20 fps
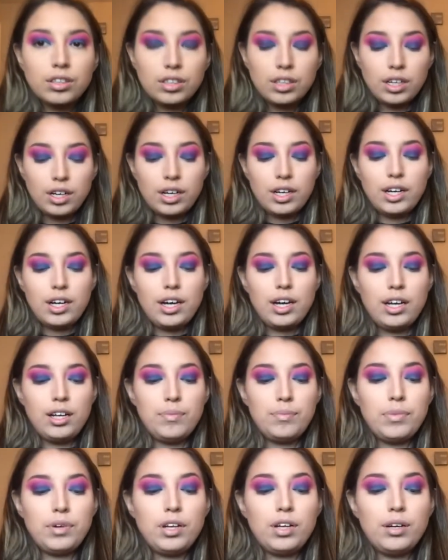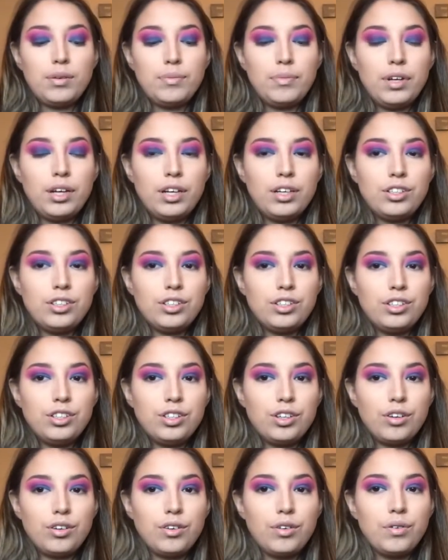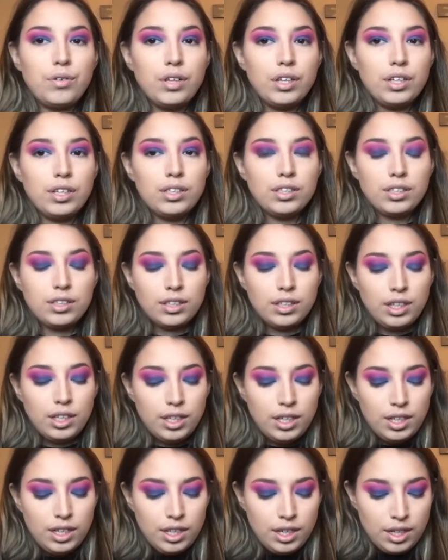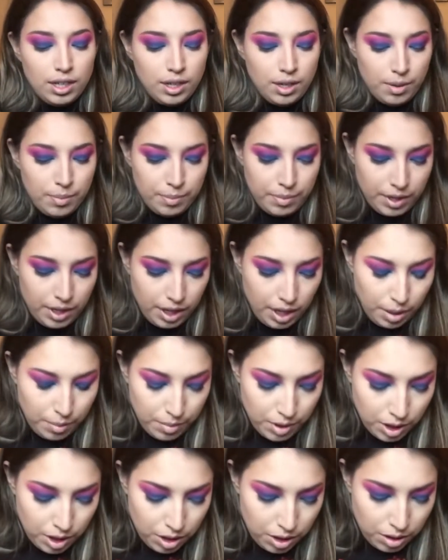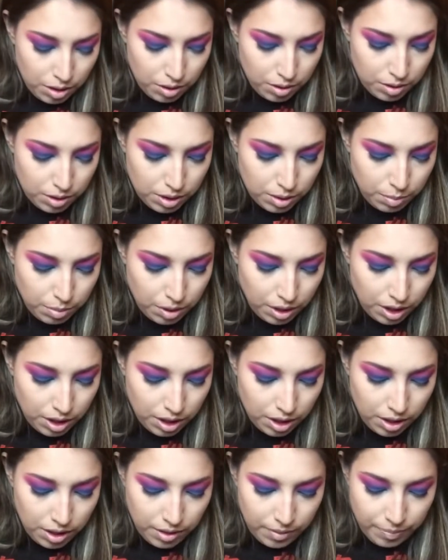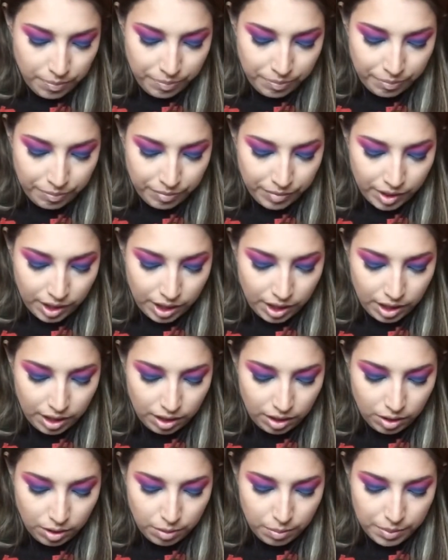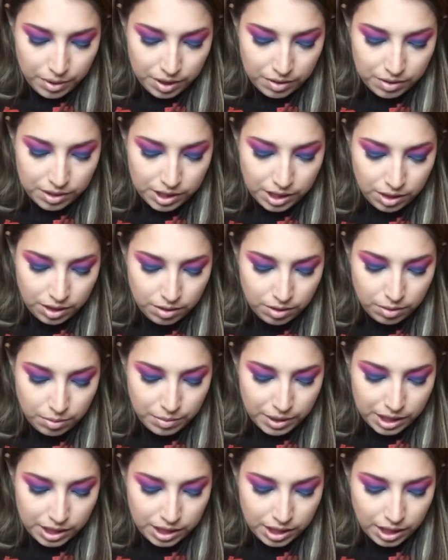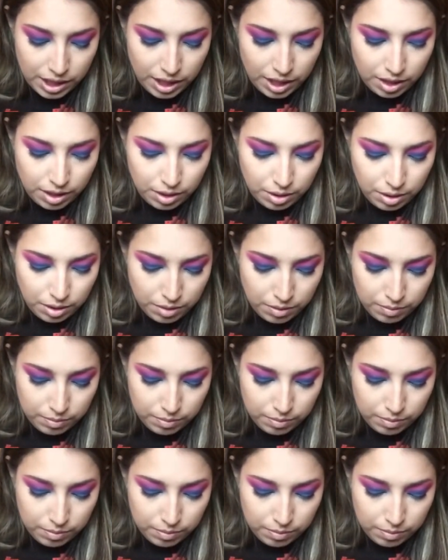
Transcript: And I hate bottom lashes, y'all know this. But I'm gonna use Brother and a little bit of Single mixed together.